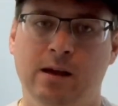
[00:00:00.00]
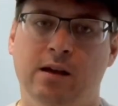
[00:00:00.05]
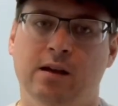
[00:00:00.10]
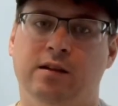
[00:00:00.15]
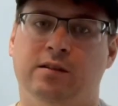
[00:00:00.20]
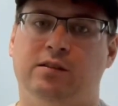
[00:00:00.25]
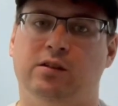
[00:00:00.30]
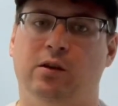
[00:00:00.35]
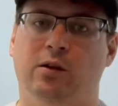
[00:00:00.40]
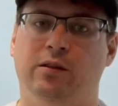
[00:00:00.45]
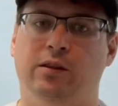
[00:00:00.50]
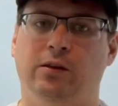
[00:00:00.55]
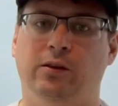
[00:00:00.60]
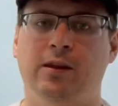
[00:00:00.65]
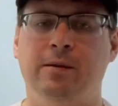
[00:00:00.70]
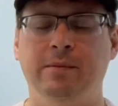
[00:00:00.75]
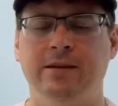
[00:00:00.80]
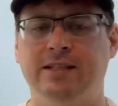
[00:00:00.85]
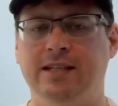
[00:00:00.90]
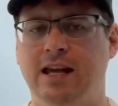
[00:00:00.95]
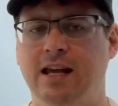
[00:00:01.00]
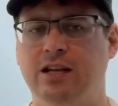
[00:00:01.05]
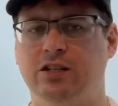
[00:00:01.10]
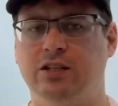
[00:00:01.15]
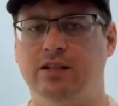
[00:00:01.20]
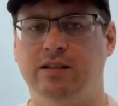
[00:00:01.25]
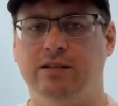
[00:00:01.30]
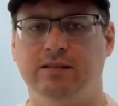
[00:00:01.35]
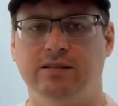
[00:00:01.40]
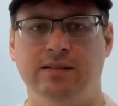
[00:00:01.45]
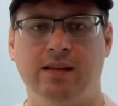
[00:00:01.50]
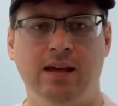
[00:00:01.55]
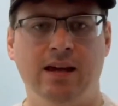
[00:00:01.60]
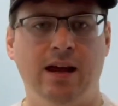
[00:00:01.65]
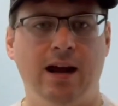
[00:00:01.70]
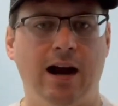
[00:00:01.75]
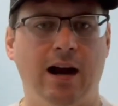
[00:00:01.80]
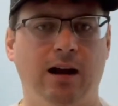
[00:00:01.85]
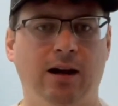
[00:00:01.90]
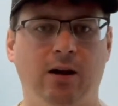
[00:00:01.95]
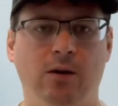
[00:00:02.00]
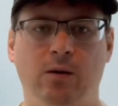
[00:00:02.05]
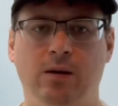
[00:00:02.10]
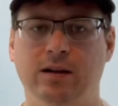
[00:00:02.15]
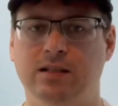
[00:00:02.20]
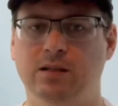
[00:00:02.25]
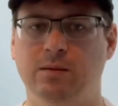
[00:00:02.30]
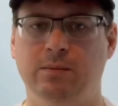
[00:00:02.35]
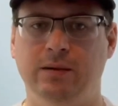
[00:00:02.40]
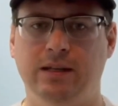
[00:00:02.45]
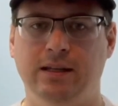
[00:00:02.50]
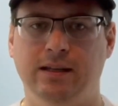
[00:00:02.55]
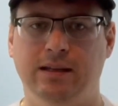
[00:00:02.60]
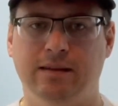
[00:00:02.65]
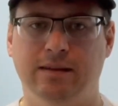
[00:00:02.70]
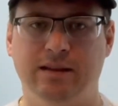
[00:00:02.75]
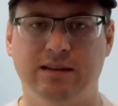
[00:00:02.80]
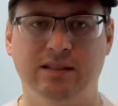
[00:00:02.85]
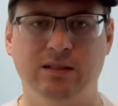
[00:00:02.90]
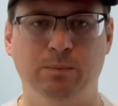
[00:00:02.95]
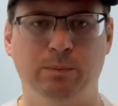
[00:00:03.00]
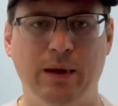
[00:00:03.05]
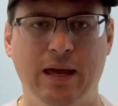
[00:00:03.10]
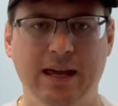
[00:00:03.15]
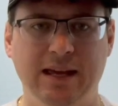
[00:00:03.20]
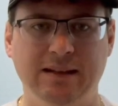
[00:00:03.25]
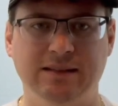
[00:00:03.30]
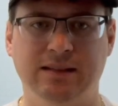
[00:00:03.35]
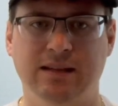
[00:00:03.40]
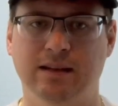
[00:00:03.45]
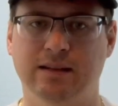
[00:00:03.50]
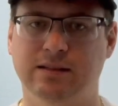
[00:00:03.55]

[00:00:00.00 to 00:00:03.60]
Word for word: So the limitations are going to be the space.